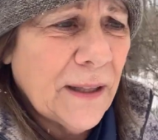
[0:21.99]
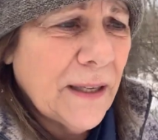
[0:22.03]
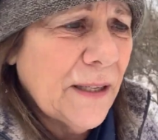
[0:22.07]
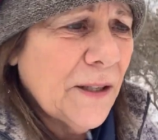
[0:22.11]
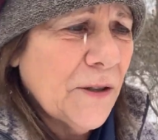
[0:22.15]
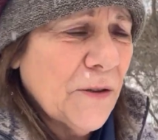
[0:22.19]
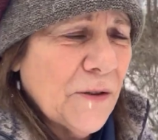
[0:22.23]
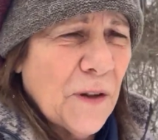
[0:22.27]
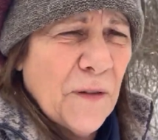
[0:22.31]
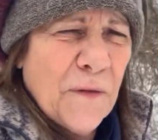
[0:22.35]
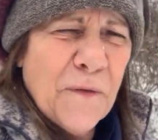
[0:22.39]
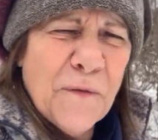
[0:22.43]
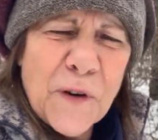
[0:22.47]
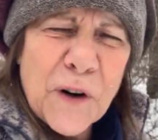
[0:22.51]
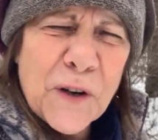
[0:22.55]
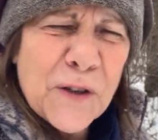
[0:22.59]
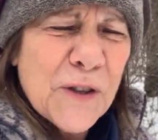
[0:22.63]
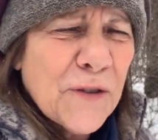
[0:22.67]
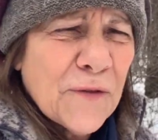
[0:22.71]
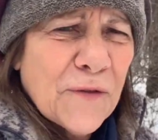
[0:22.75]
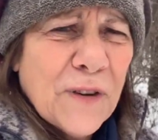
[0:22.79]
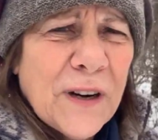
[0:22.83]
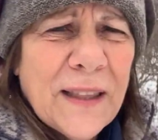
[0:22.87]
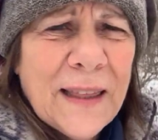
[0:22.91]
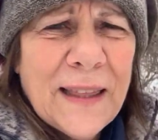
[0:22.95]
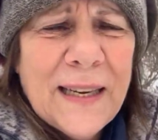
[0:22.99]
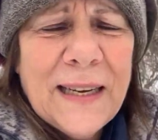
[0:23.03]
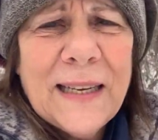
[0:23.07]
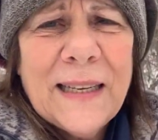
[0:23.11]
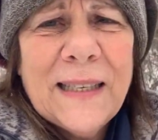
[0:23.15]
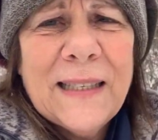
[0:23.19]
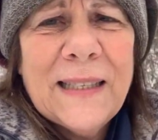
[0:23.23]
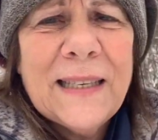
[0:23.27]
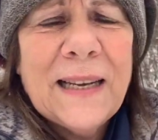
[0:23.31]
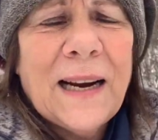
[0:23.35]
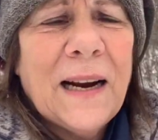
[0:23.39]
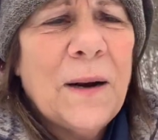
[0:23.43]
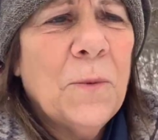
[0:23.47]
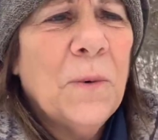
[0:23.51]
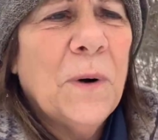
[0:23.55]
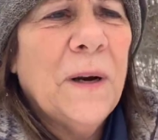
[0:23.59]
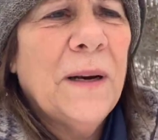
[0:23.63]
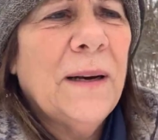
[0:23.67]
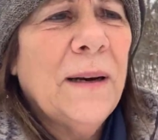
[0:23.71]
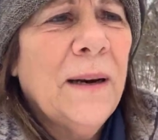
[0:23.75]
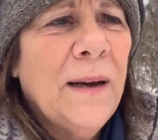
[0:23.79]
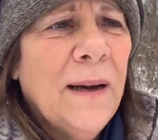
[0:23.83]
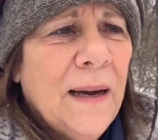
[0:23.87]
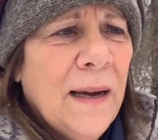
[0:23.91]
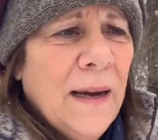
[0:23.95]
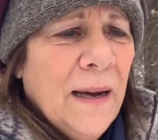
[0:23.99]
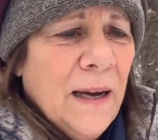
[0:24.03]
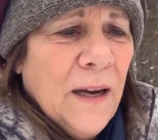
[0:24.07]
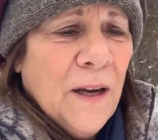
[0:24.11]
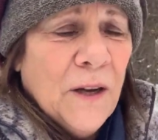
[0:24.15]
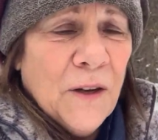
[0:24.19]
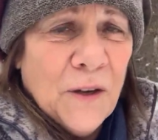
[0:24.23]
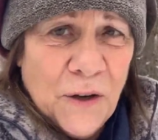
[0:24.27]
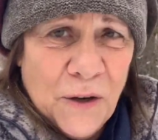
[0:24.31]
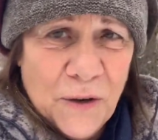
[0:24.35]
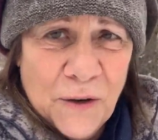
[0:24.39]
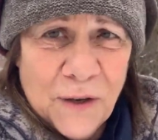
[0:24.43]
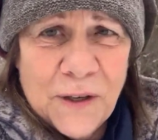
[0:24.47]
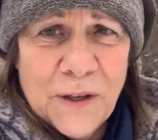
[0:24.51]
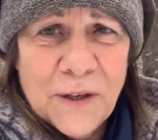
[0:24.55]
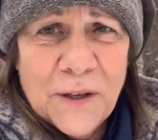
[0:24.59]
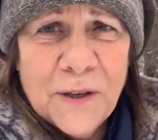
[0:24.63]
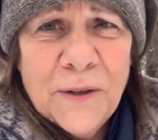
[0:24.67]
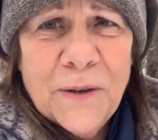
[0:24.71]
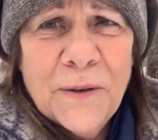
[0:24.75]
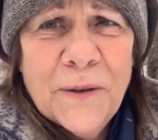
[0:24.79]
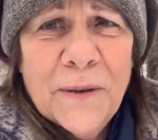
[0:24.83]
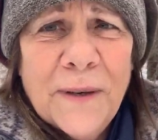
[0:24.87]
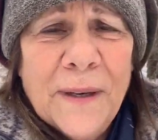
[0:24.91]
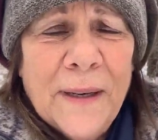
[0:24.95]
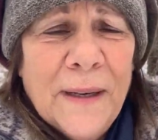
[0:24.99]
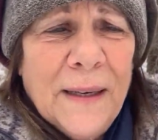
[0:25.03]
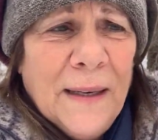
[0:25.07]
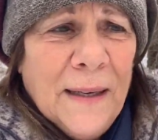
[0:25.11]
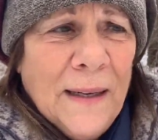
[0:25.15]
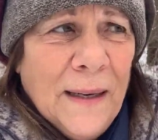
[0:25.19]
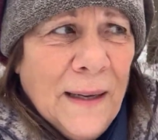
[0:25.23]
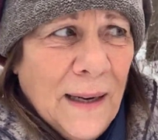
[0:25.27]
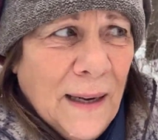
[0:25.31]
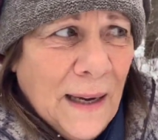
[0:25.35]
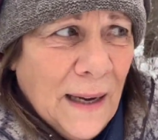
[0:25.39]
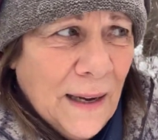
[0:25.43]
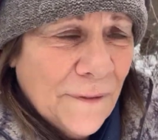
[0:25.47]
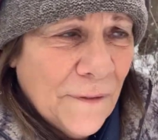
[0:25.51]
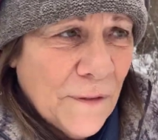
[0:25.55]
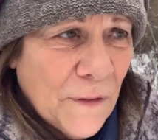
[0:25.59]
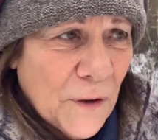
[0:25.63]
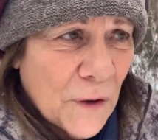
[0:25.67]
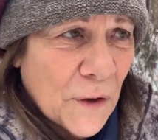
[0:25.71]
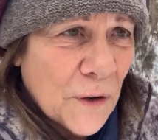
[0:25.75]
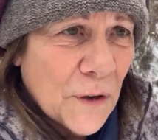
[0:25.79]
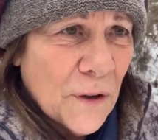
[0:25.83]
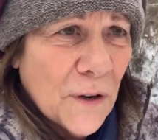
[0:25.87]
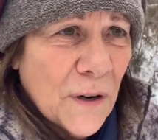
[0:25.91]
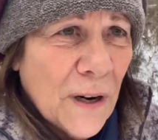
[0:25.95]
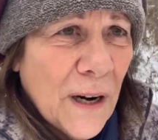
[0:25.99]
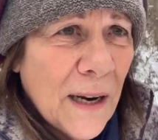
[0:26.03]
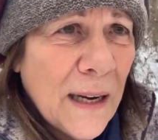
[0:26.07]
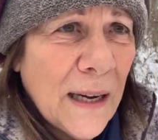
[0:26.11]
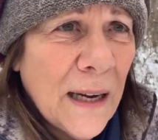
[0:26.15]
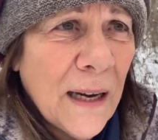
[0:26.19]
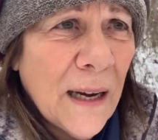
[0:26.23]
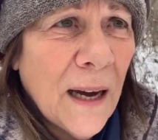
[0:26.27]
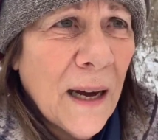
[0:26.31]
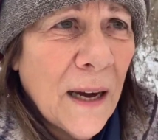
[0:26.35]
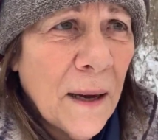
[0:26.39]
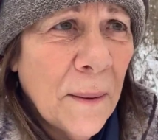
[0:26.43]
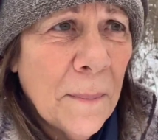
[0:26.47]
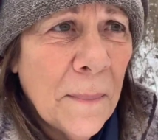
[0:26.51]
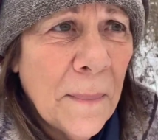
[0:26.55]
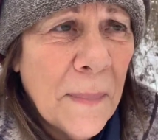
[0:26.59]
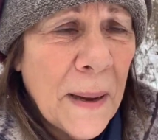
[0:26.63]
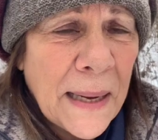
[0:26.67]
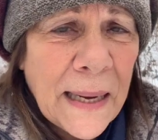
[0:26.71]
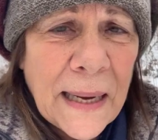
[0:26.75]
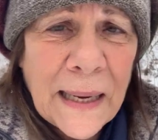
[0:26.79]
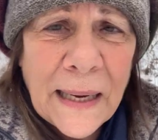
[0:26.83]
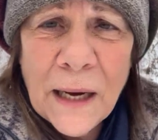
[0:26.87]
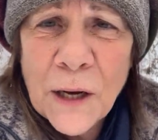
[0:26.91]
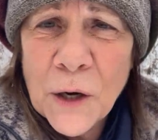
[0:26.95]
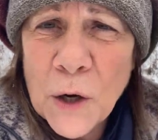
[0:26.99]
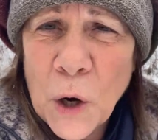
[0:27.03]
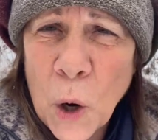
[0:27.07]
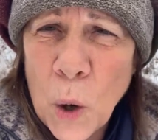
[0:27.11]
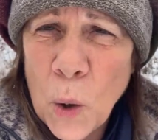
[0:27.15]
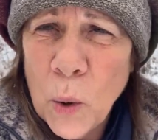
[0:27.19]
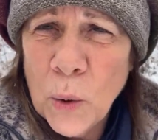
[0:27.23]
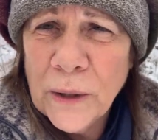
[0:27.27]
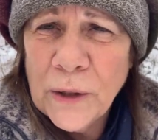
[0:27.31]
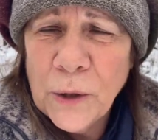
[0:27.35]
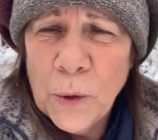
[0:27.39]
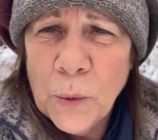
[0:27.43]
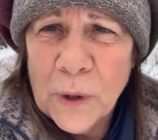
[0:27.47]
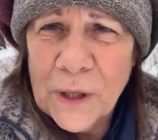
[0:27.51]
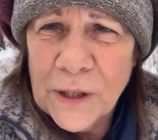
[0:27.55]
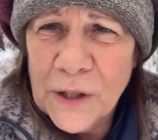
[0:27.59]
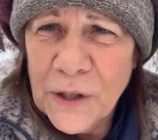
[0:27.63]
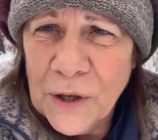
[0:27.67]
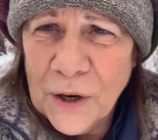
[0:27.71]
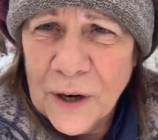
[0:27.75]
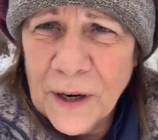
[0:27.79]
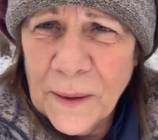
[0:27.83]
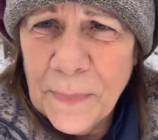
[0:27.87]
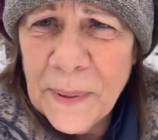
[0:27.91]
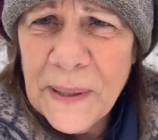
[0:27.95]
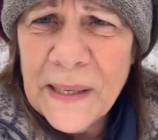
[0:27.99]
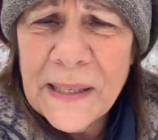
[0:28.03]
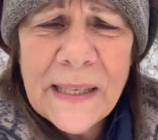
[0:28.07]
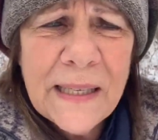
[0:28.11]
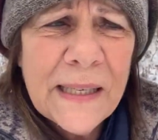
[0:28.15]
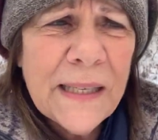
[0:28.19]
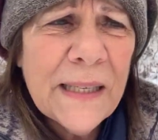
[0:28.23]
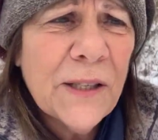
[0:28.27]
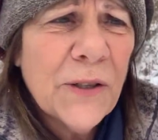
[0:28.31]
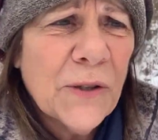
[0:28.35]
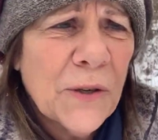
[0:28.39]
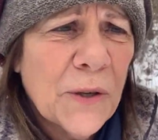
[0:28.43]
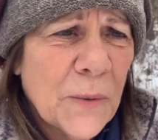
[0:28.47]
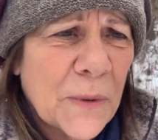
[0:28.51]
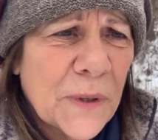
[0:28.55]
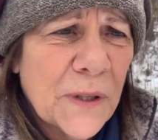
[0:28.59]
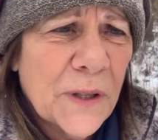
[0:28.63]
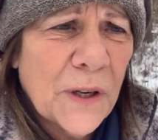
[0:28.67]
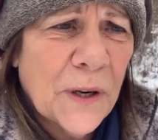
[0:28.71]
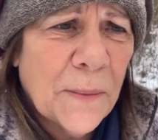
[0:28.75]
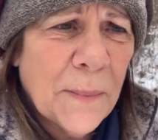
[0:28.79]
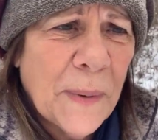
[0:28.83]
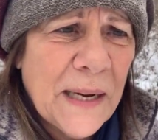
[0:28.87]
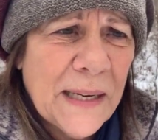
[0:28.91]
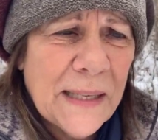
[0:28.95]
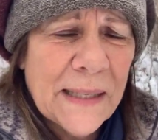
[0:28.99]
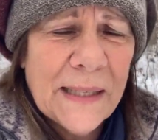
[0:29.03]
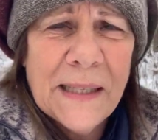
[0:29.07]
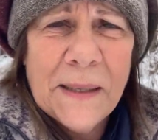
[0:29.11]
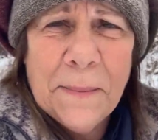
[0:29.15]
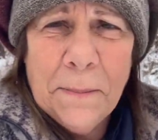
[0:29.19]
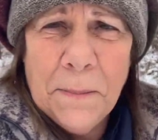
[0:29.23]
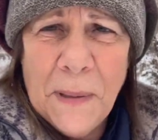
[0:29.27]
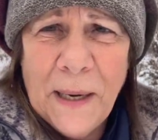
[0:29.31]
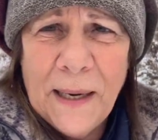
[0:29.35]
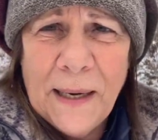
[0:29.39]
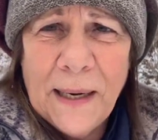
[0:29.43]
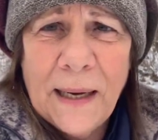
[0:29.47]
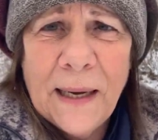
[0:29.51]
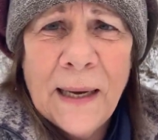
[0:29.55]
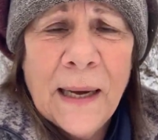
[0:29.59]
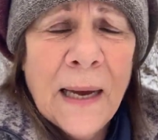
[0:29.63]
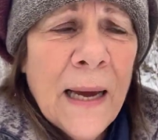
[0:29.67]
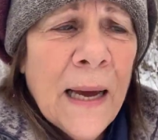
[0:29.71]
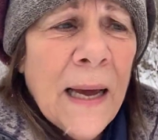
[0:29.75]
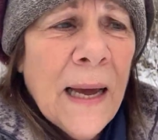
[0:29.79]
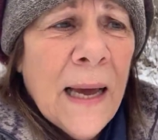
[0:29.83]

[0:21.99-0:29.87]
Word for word: These are the first three things that I want you to do if you're um, making a goal and you want to start a business or you want to start making some money,